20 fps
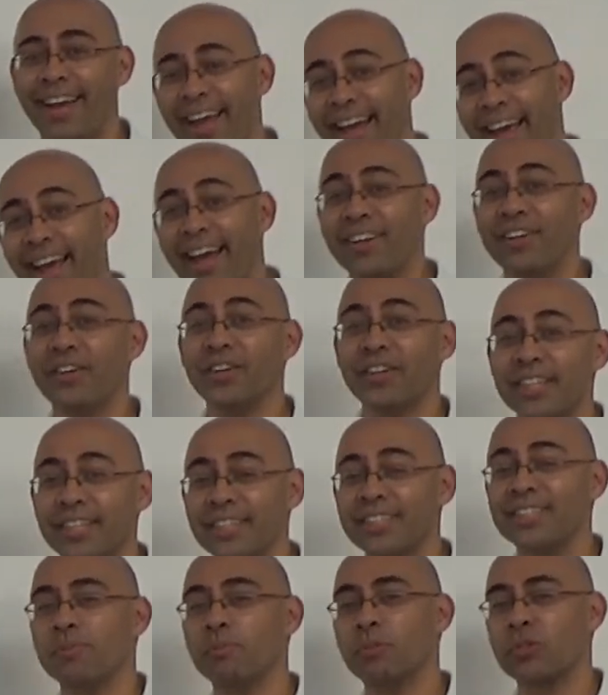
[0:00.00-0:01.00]
And you
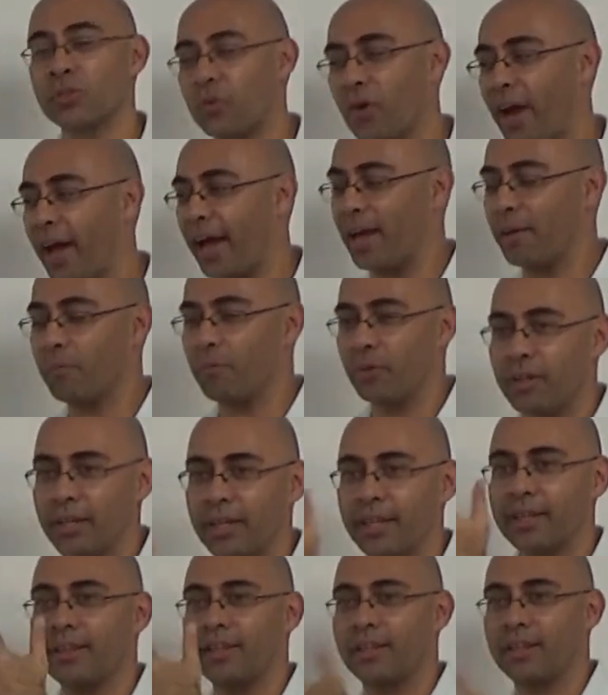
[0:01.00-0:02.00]
can subscribe when you
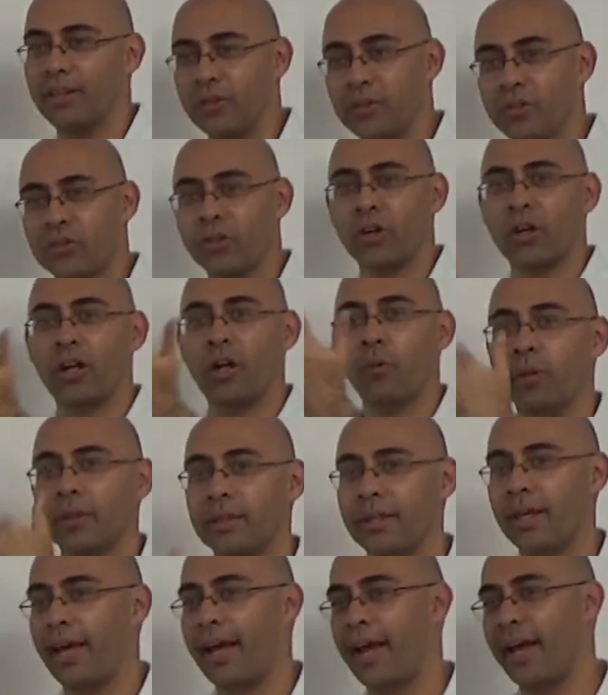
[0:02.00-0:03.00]
hit the little circle with
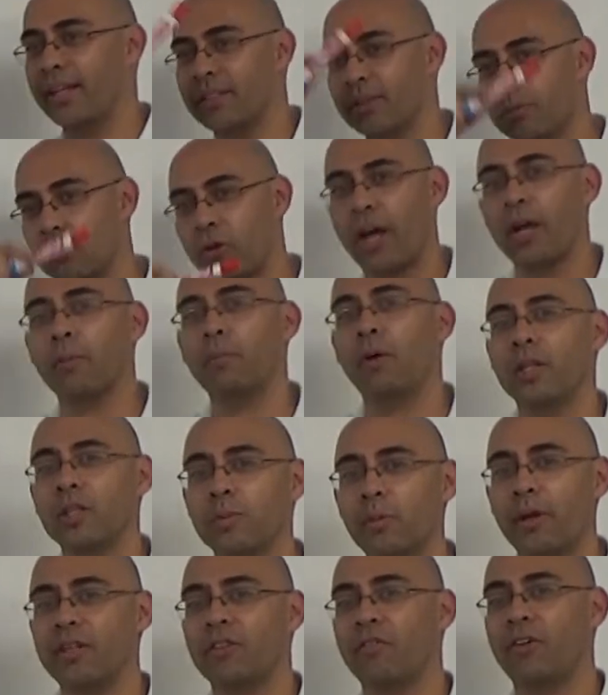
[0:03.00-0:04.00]
the add, subtract,
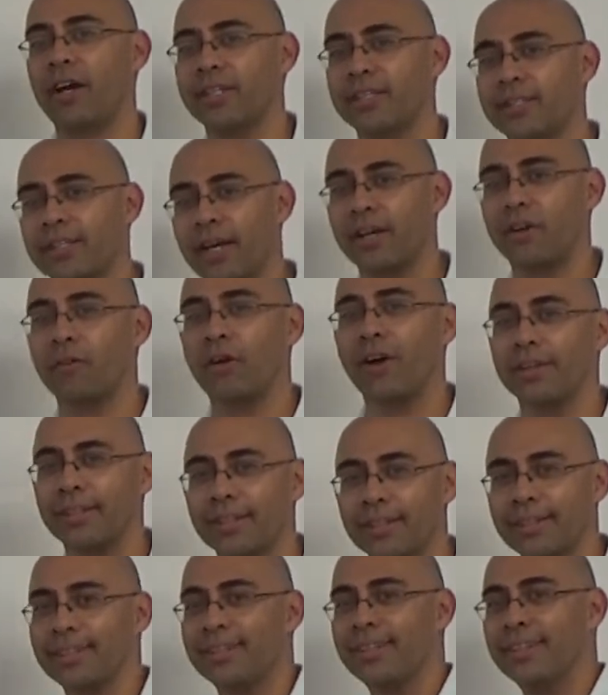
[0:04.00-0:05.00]
multiply, divide sign around
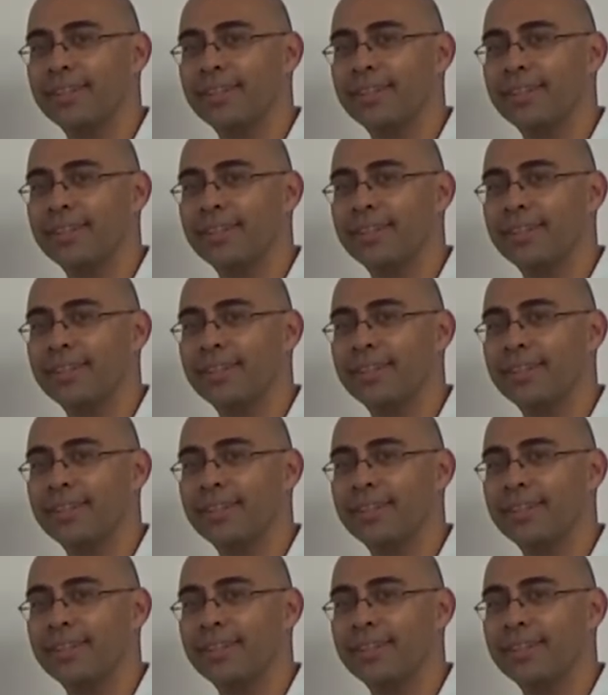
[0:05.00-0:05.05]
it.